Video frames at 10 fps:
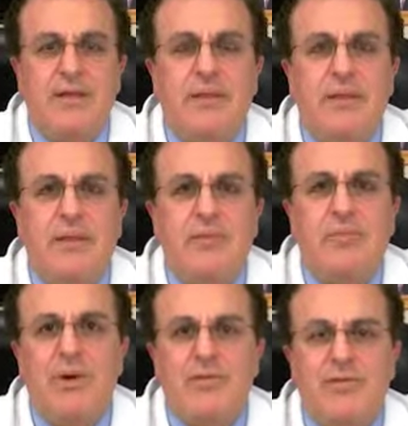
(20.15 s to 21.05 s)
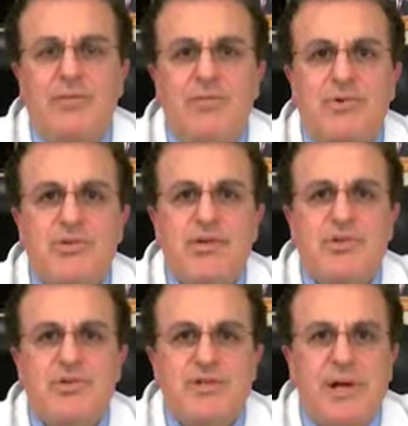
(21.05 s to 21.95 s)
The breast lift
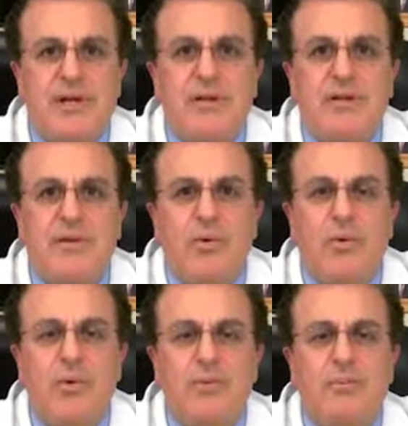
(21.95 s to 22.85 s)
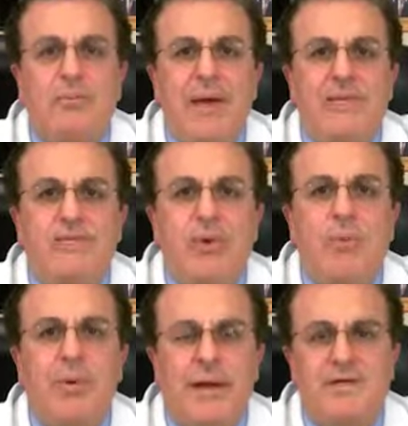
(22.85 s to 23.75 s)
procedure is technically called a
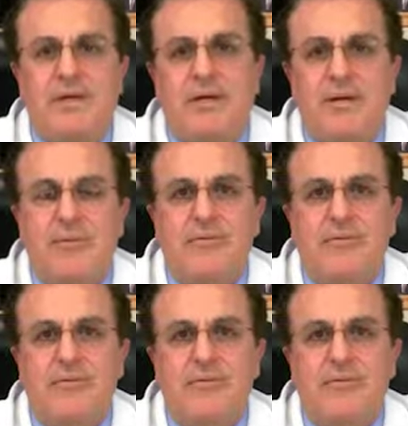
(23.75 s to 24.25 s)
mastopexy.